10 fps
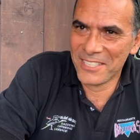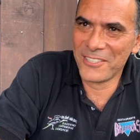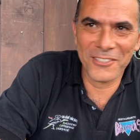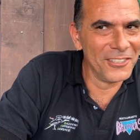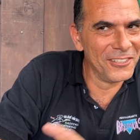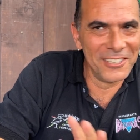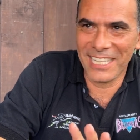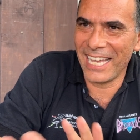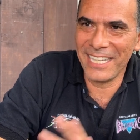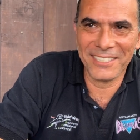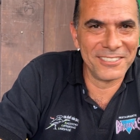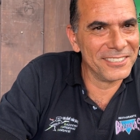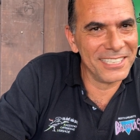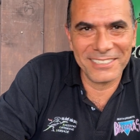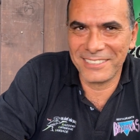You don't look like
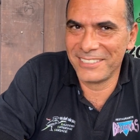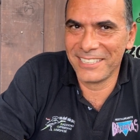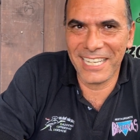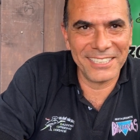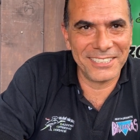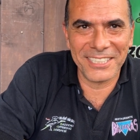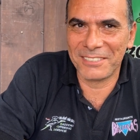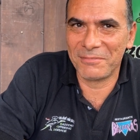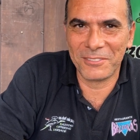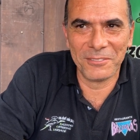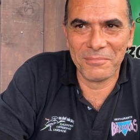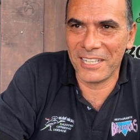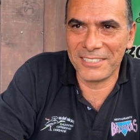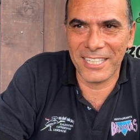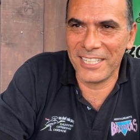you. Really? You got just too
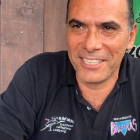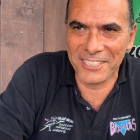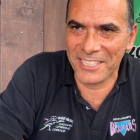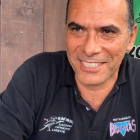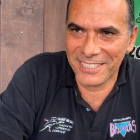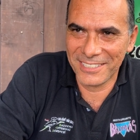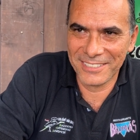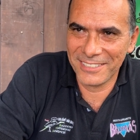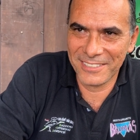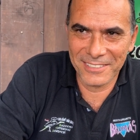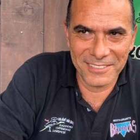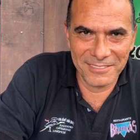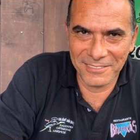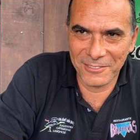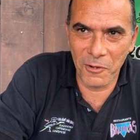much energy. Yeah, that's
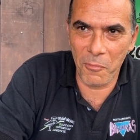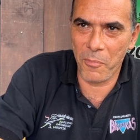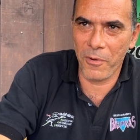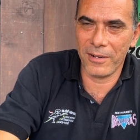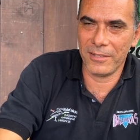what we. You're, well,